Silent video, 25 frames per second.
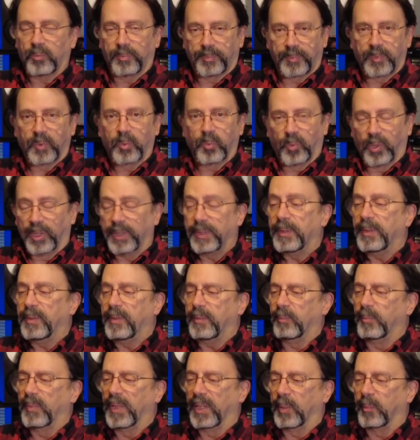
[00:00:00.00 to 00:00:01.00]

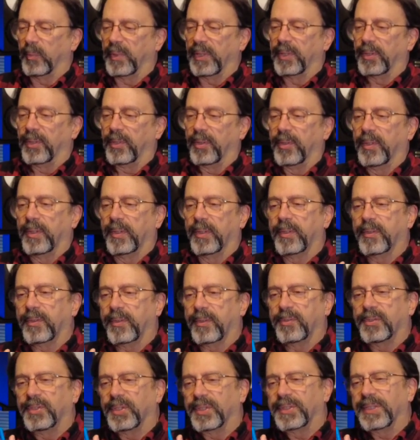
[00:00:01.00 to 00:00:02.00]
1 millimeter,
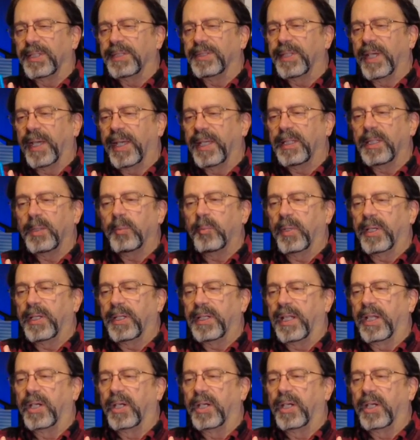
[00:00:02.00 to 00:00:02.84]
there's just a tiny bit,